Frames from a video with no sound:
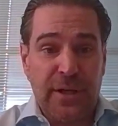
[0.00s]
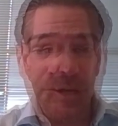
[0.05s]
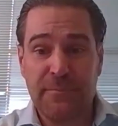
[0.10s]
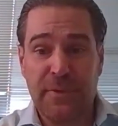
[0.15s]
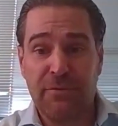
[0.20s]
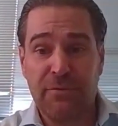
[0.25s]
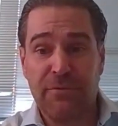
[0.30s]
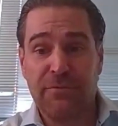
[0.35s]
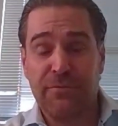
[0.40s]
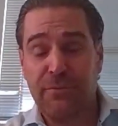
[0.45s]

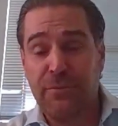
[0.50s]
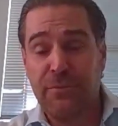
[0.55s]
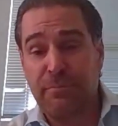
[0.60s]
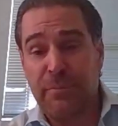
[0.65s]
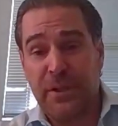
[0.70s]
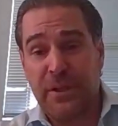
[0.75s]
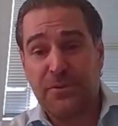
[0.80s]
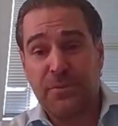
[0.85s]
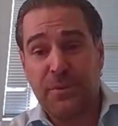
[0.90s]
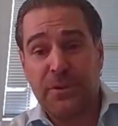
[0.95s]
If it
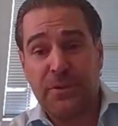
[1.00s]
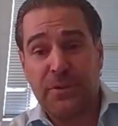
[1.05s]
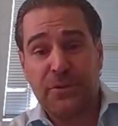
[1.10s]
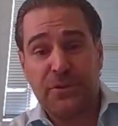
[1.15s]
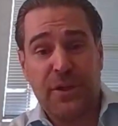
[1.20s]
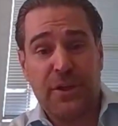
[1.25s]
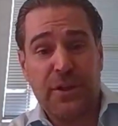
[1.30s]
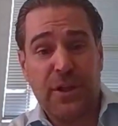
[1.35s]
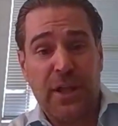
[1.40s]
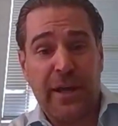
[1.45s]
means we lose
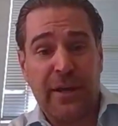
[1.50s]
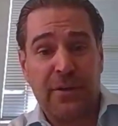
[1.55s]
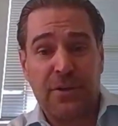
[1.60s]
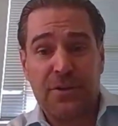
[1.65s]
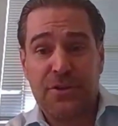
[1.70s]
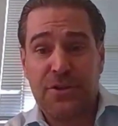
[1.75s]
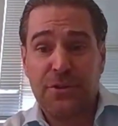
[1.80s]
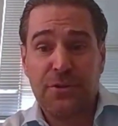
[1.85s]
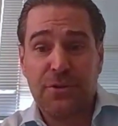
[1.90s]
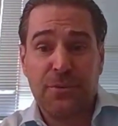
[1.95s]
a client or
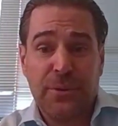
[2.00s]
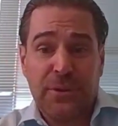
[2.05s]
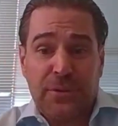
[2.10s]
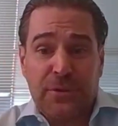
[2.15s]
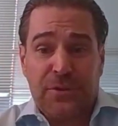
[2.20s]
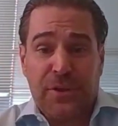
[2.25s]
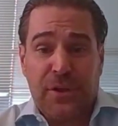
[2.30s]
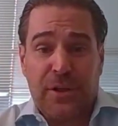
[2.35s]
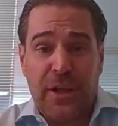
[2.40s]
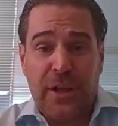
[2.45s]
two, we
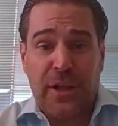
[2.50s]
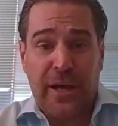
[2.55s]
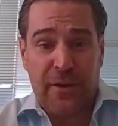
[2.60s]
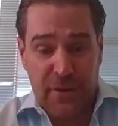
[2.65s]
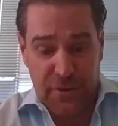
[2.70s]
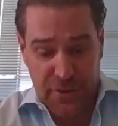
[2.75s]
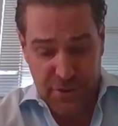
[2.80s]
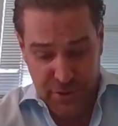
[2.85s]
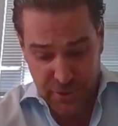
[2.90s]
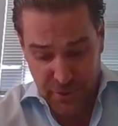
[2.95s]
lose a client
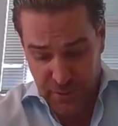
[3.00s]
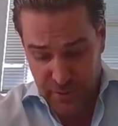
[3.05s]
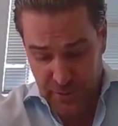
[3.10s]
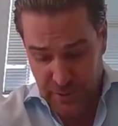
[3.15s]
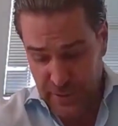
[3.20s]
or two.